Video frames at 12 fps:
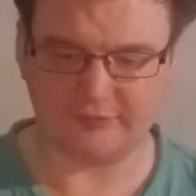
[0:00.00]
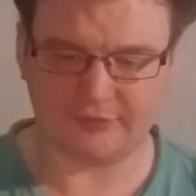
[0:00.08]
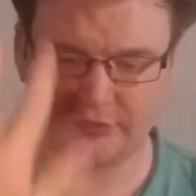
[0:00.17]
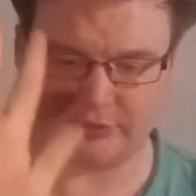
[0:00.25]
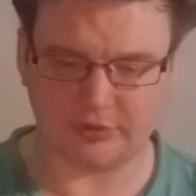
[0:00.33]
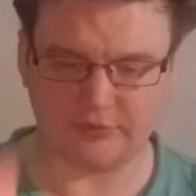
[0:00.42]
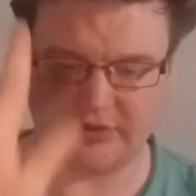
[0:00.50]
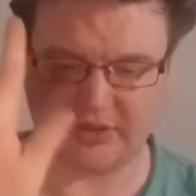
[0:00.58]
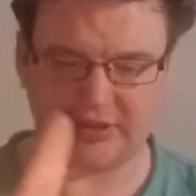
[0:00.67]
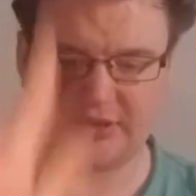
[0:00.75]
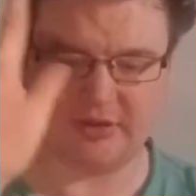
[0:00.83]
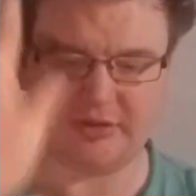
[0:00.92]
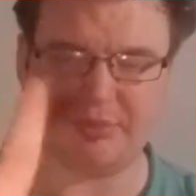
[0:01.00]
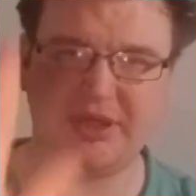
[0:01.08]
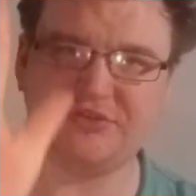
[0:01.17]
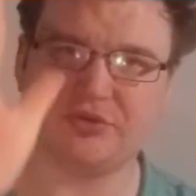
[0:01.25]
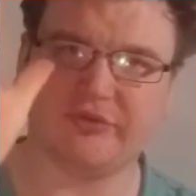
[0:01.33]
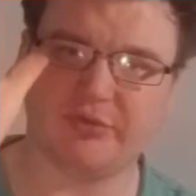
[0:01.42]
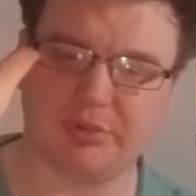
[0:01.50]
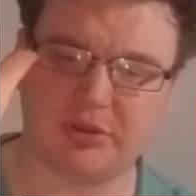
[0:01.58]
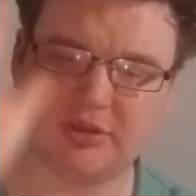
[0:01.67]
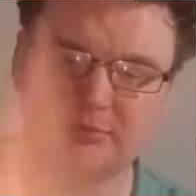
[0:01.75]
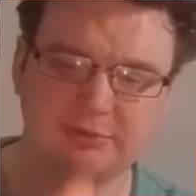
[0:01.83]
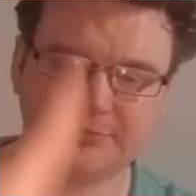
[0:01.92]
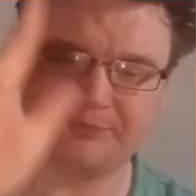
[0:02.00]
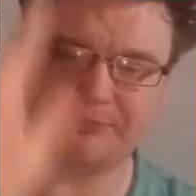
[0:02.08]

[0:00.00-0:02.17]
front of the hand, the base of the palm,